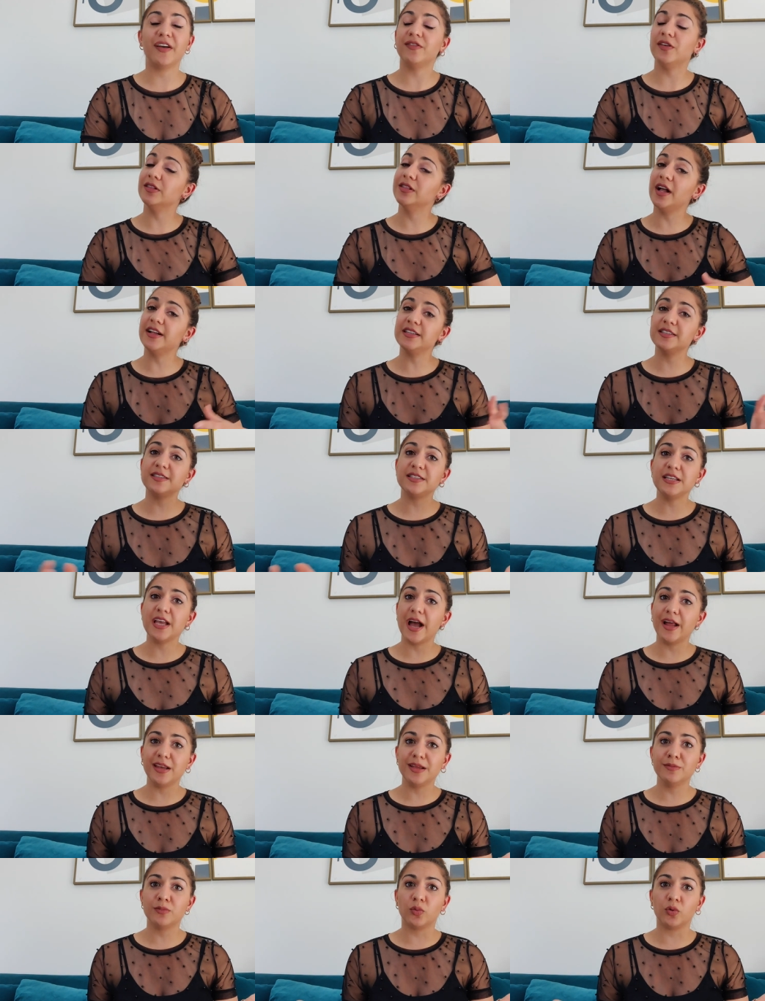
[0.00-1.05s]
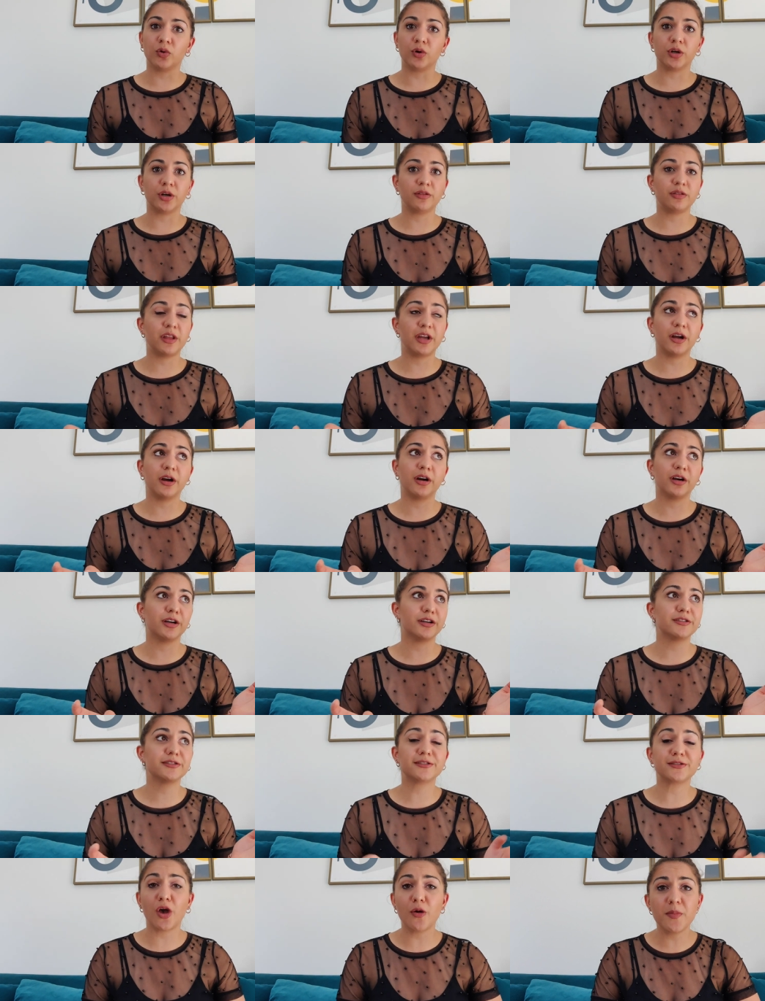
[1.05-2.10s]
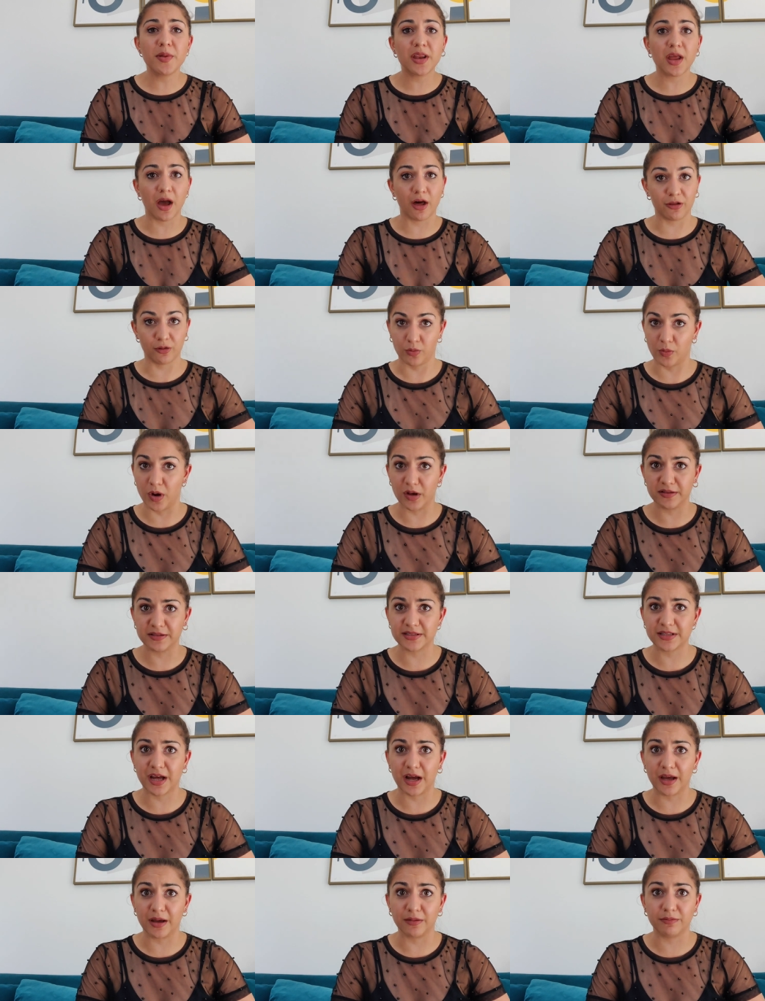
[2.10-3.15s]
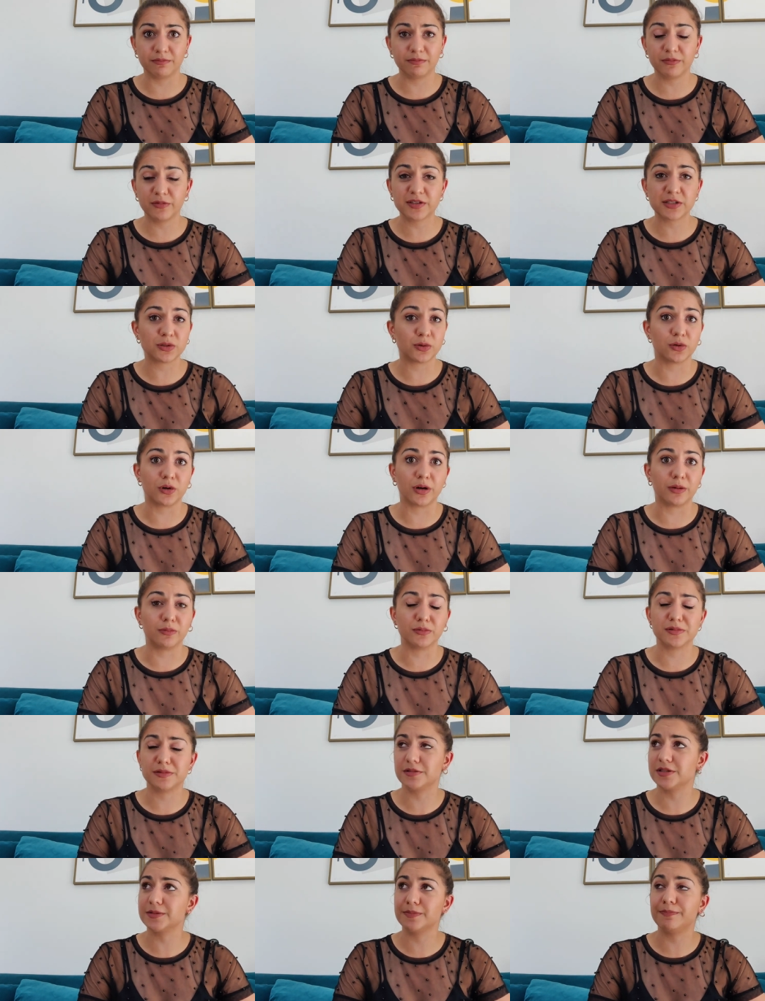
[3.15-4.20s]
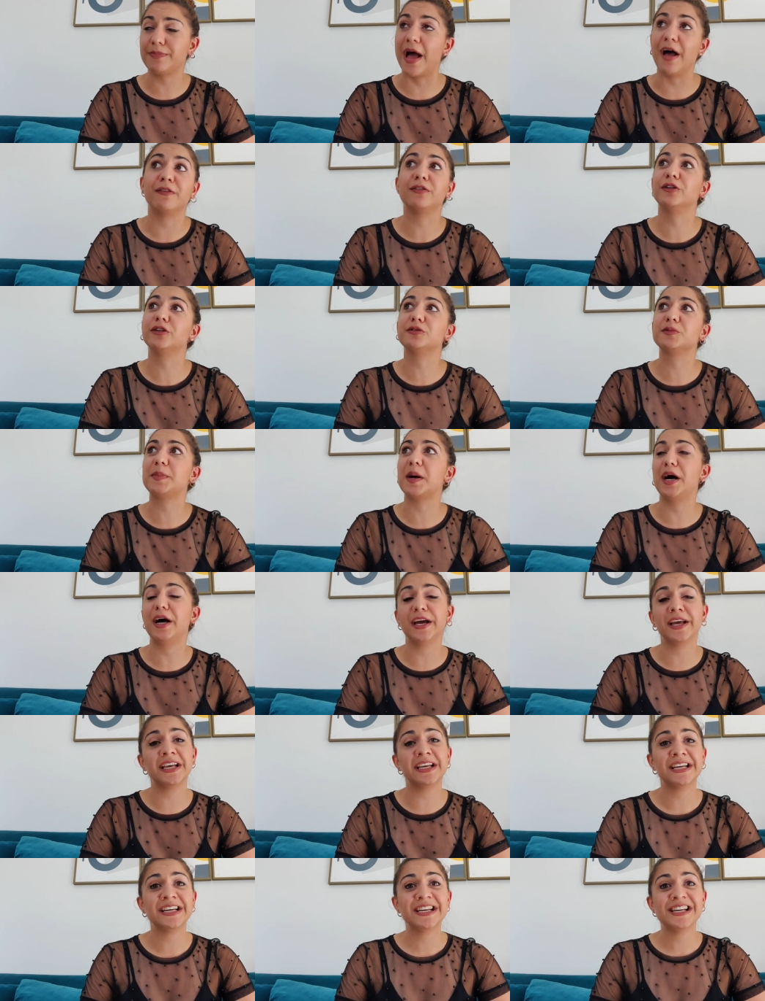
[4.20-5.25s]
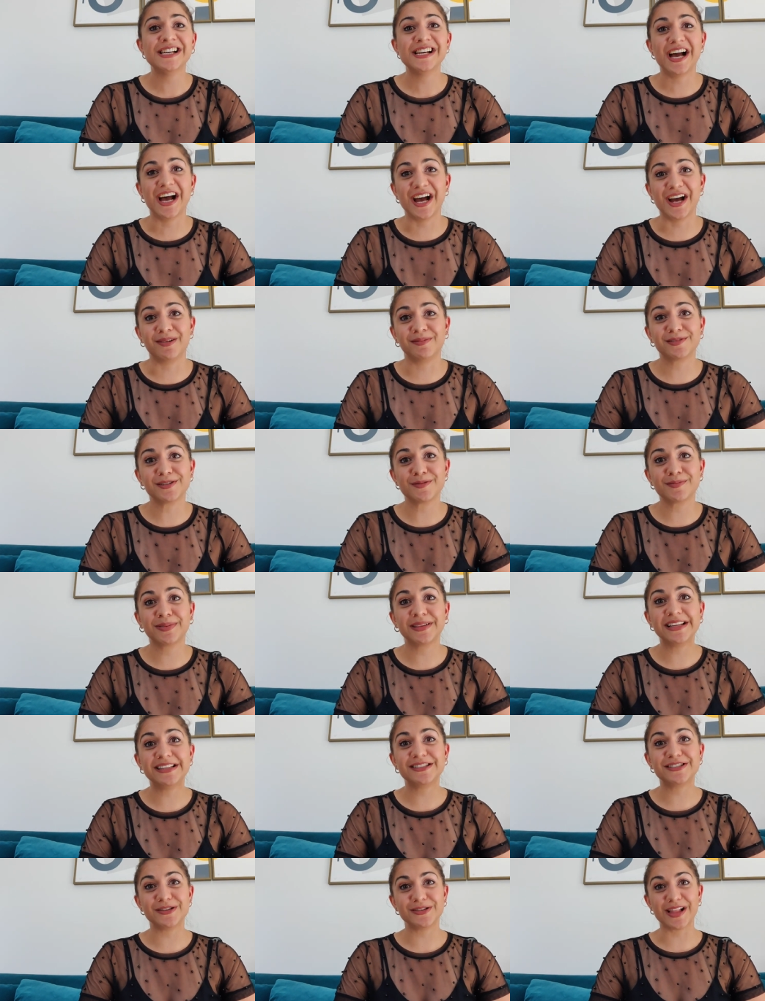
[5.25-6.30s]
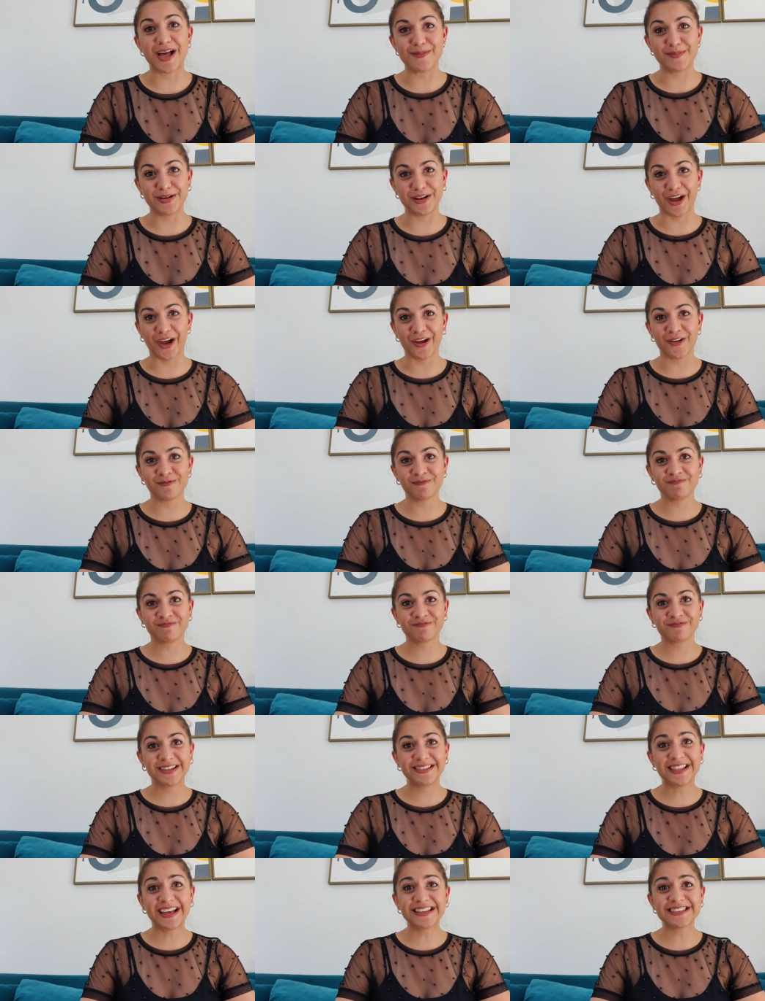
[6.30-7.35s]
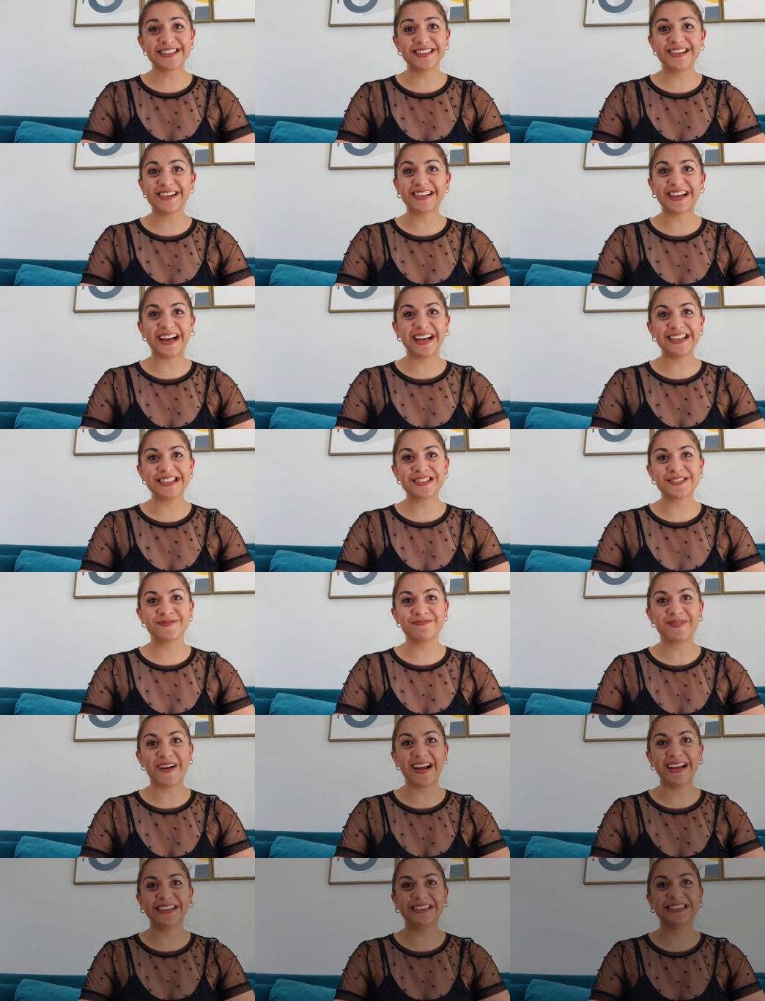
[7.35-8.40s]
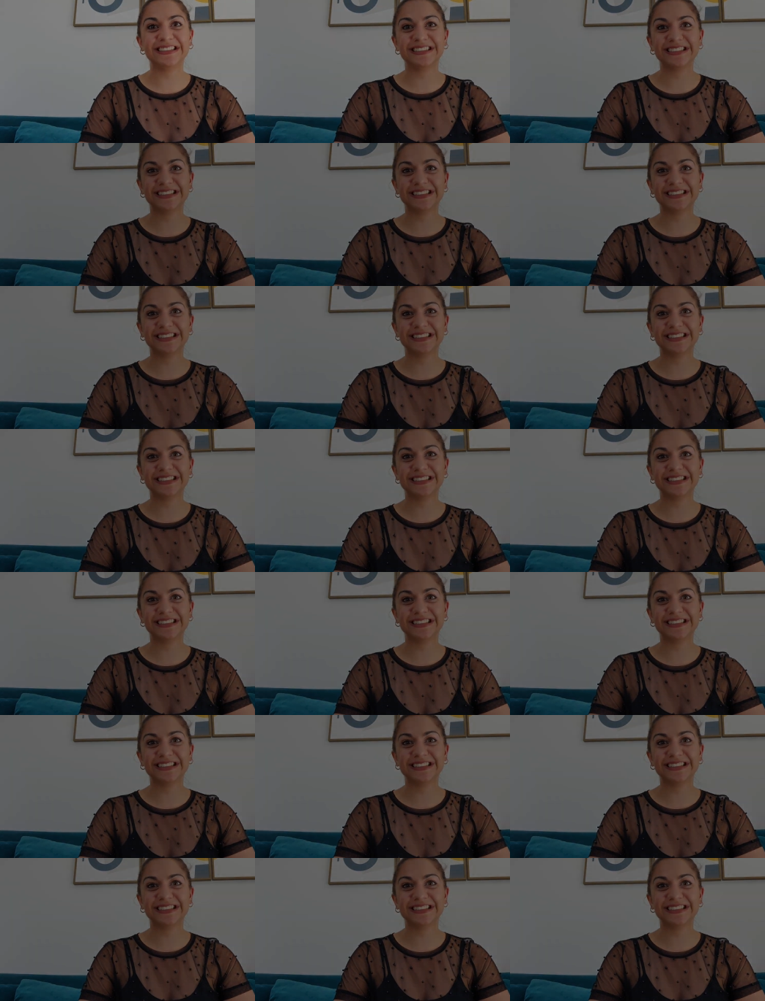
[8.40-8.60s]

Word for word: If you'd like to see any more, there are so many other ones that I saw and was baffled by. Um, so please do let me know. Thanks a lot, guys. Bye.